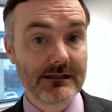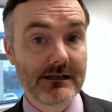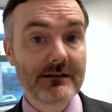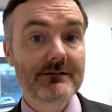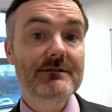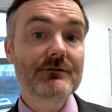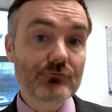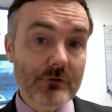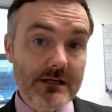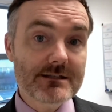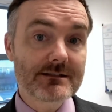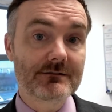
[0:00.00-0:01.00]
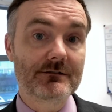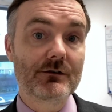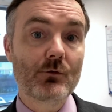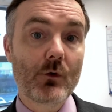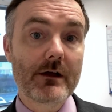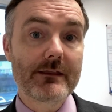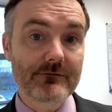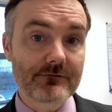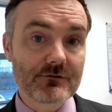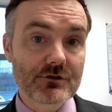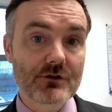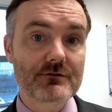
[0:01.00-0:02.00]
There's a reason why they've
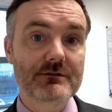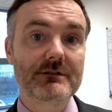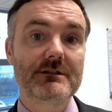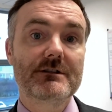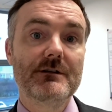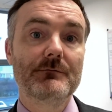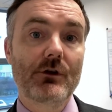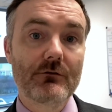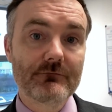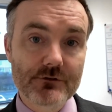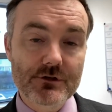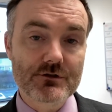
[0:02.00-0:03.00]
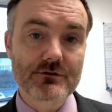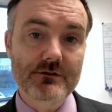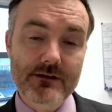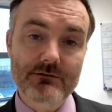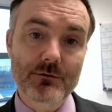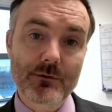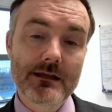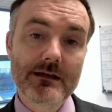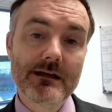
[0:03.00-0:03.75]
chosen the term conversion therapy,